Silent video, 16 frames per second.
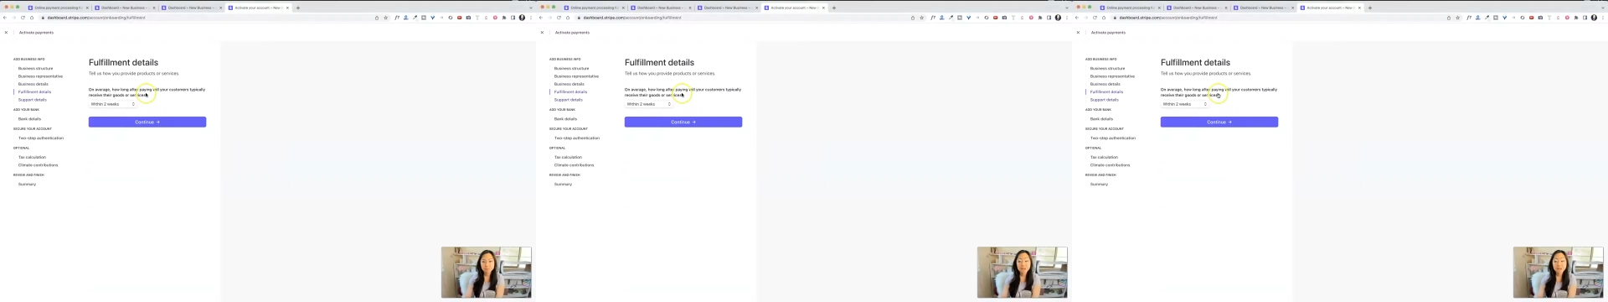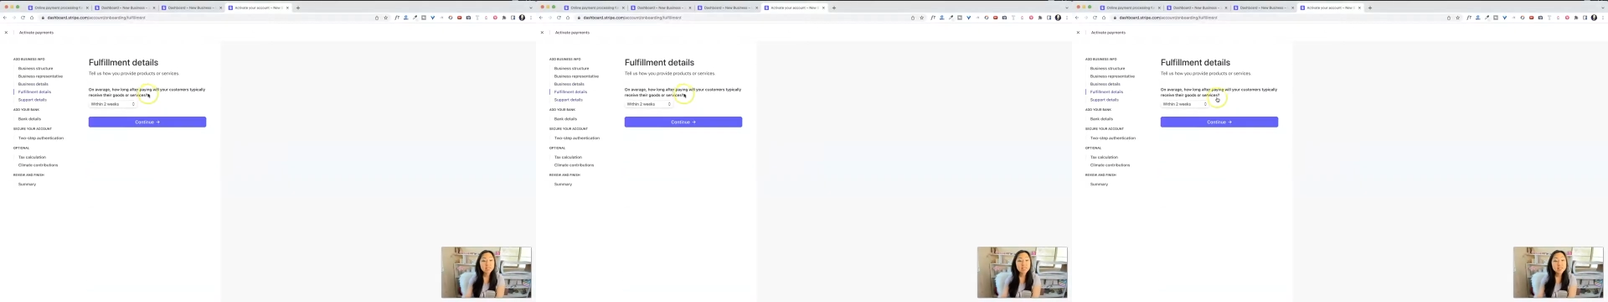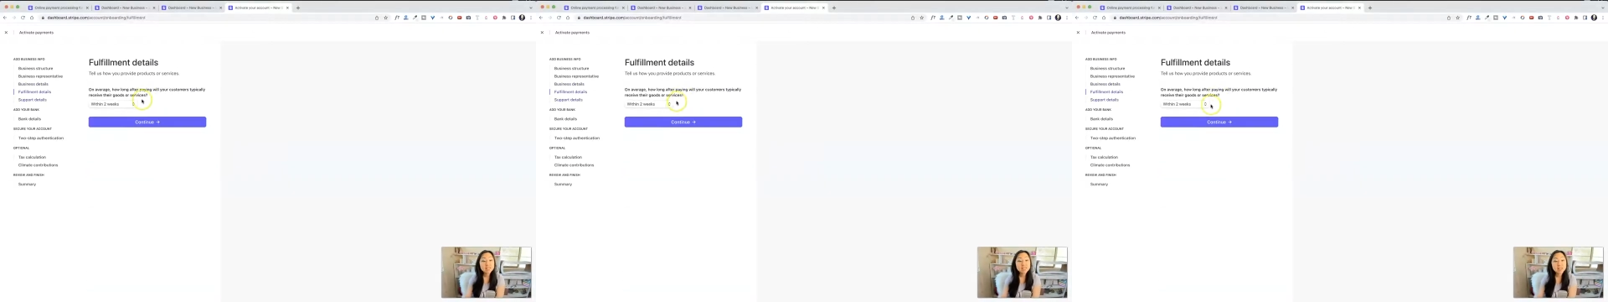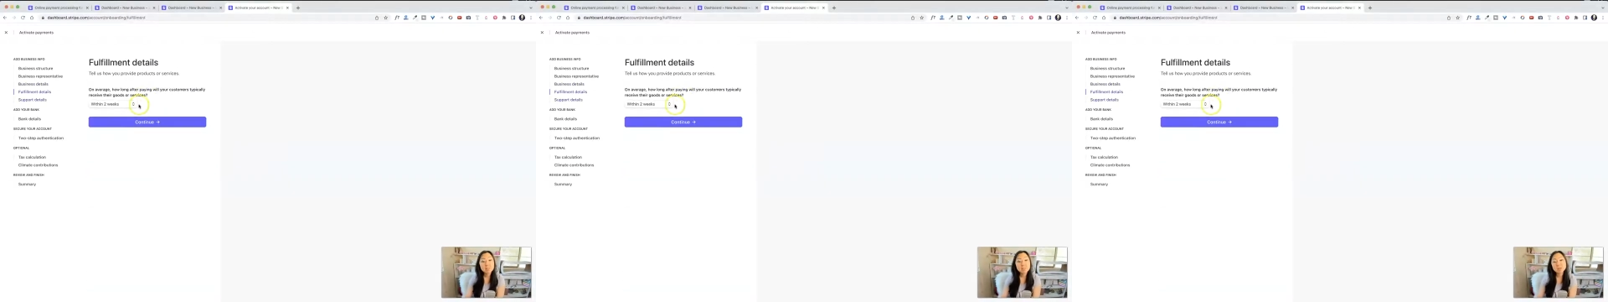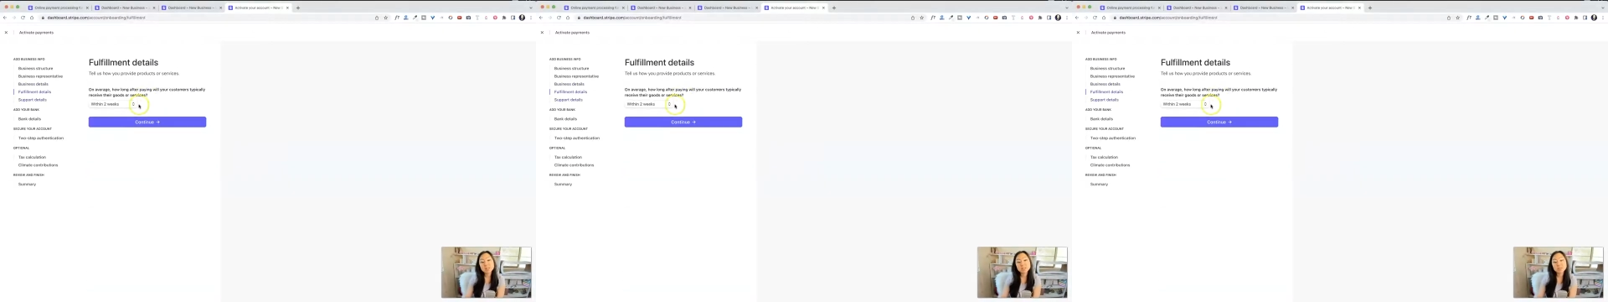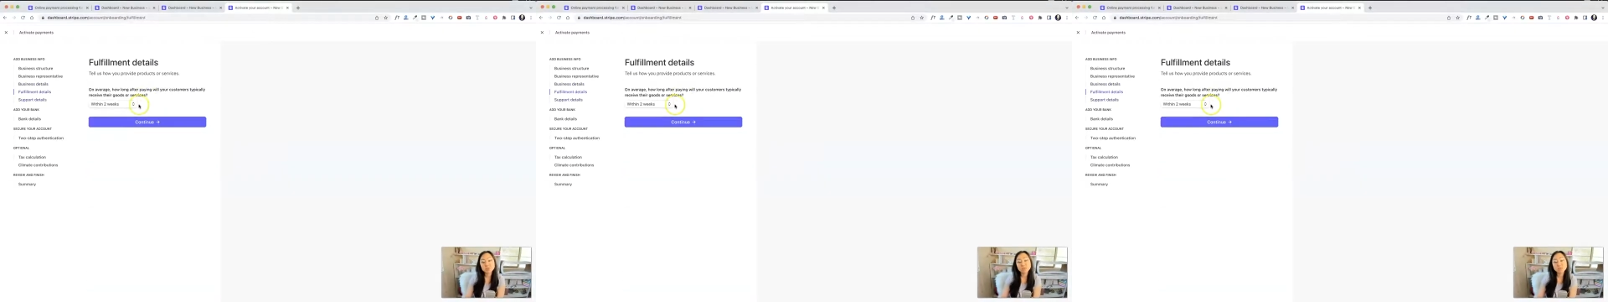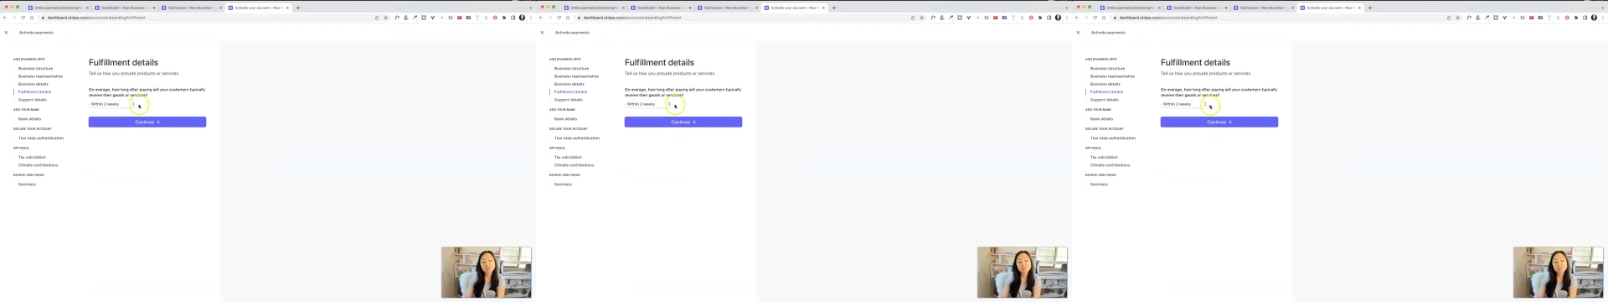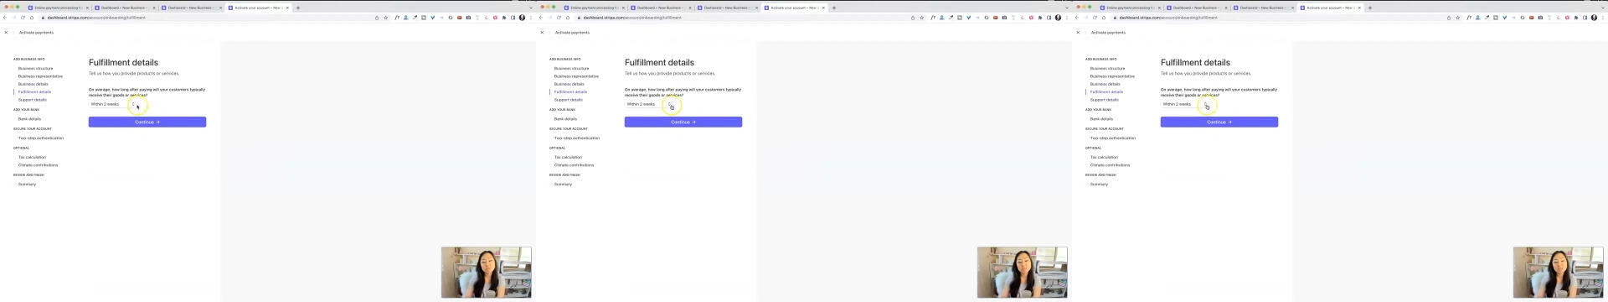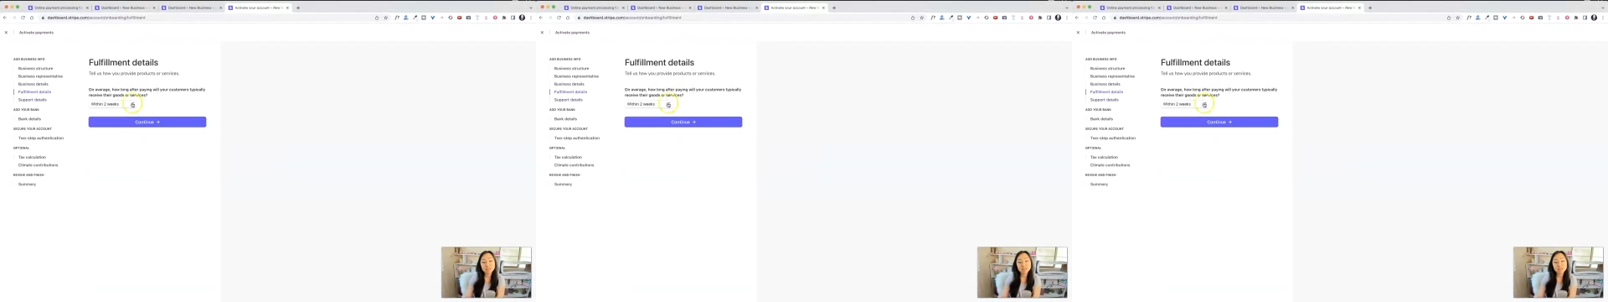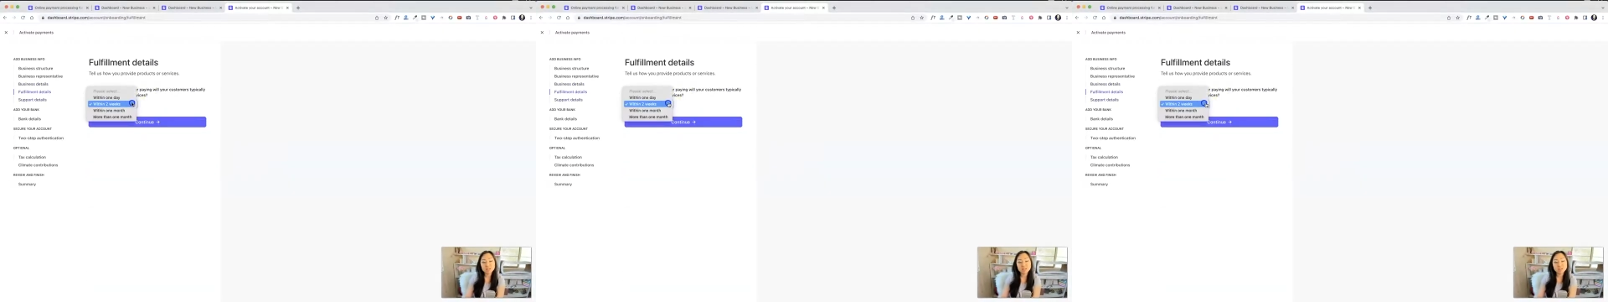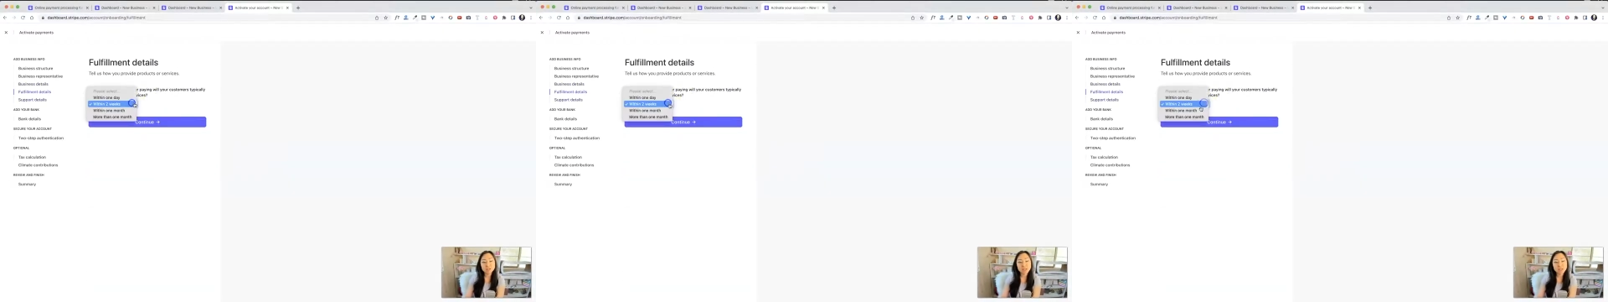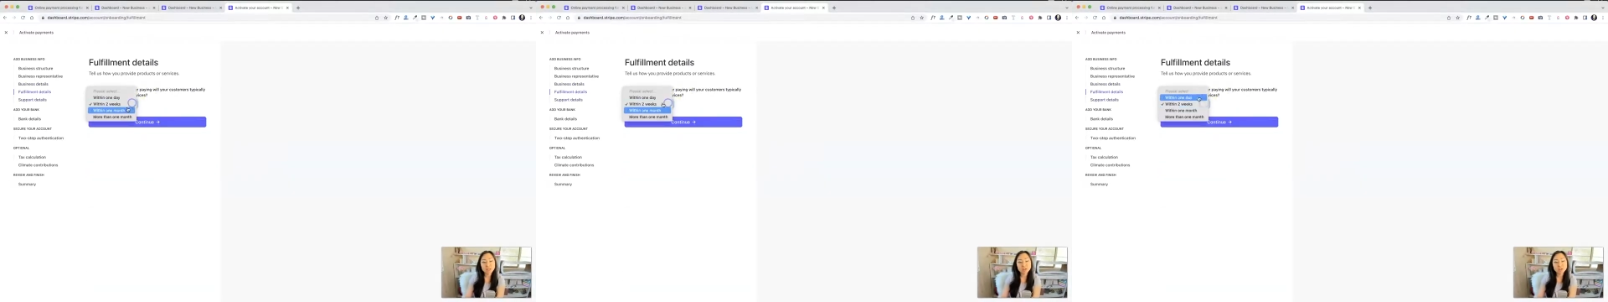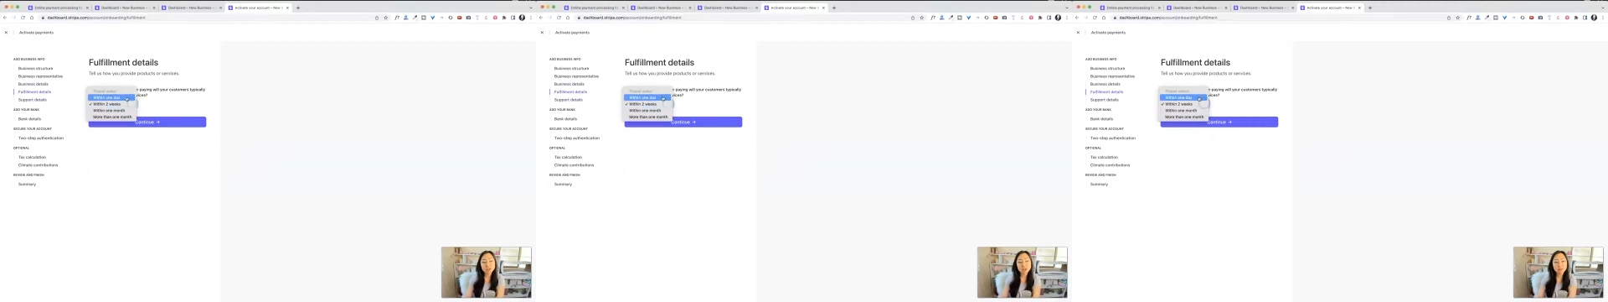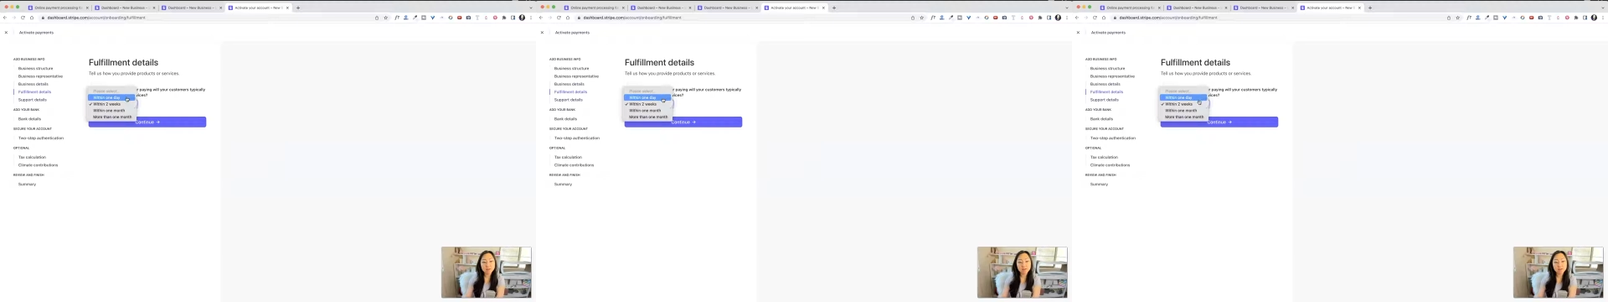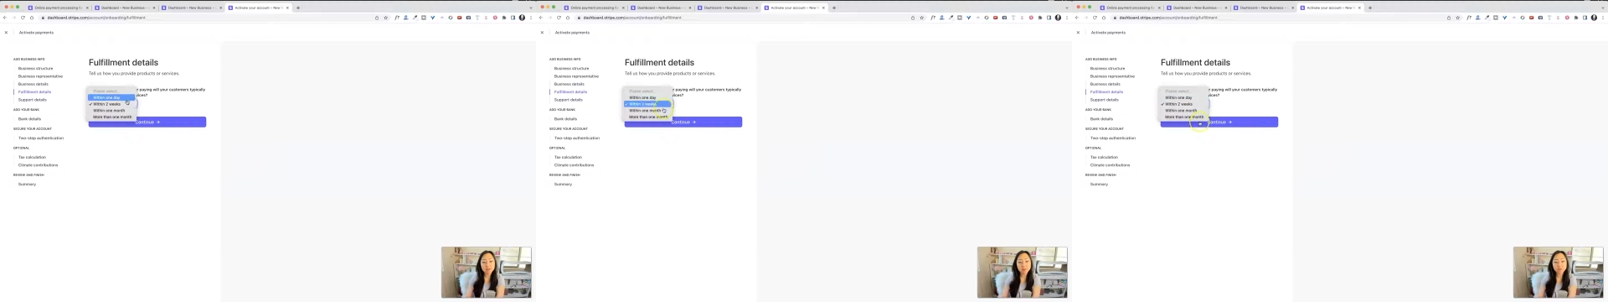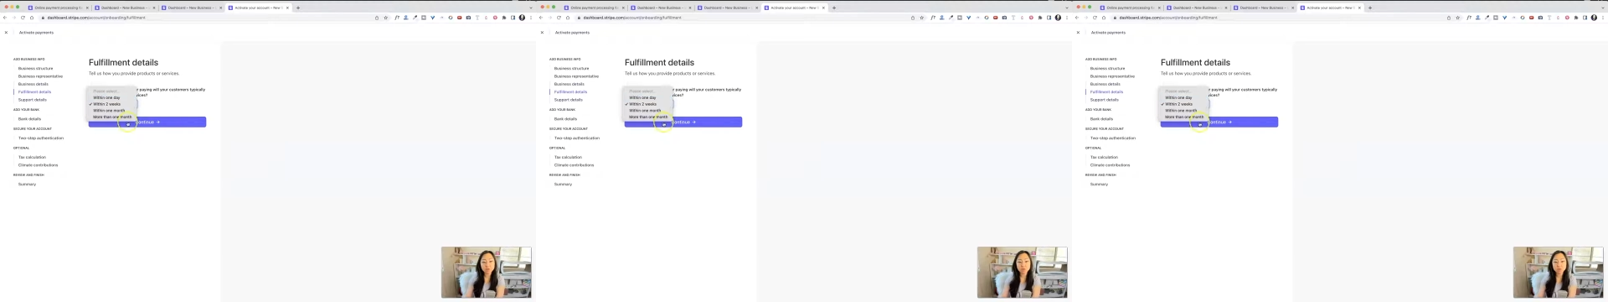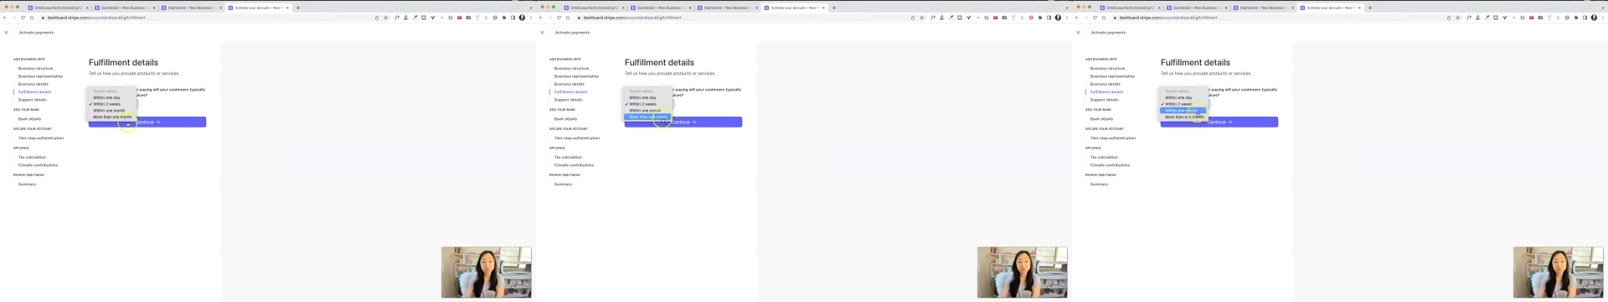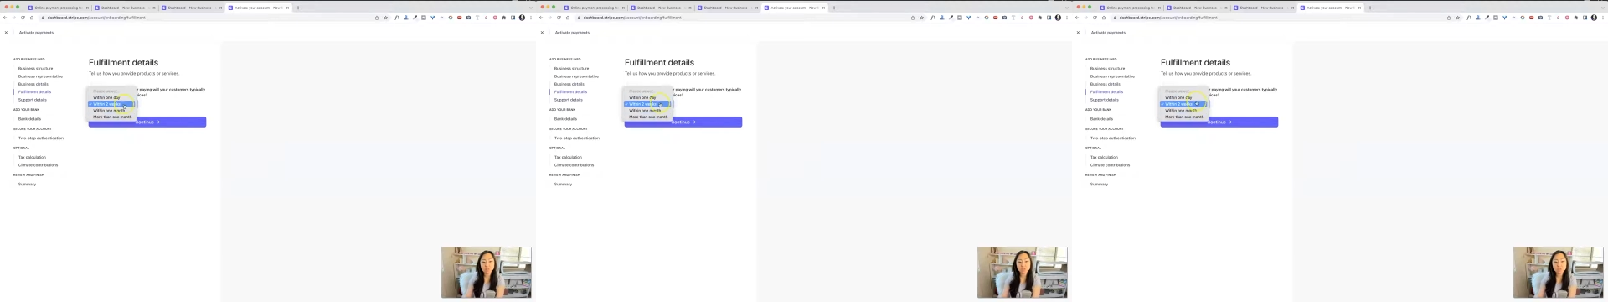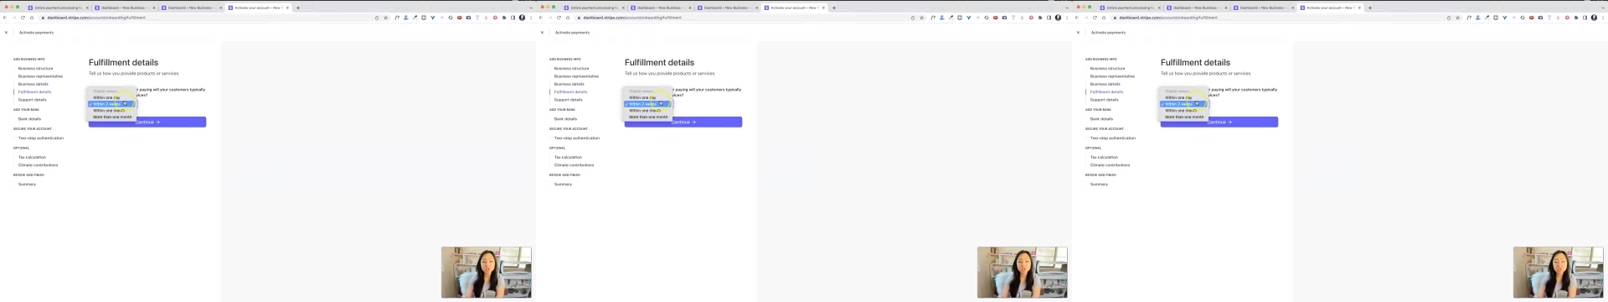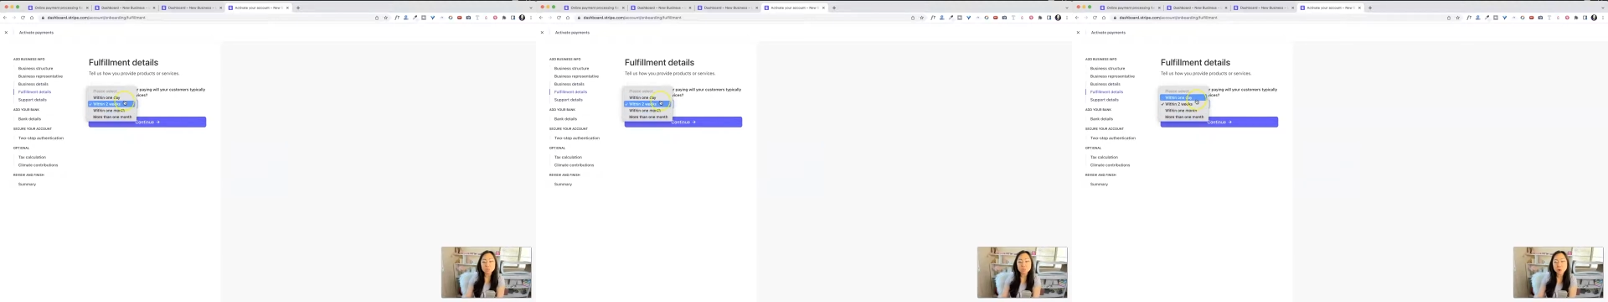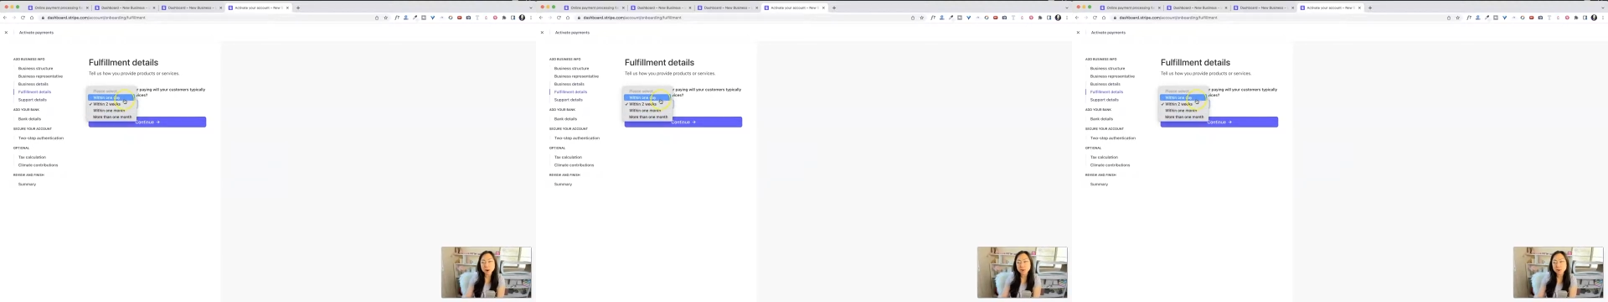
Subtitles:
(no speaker visible)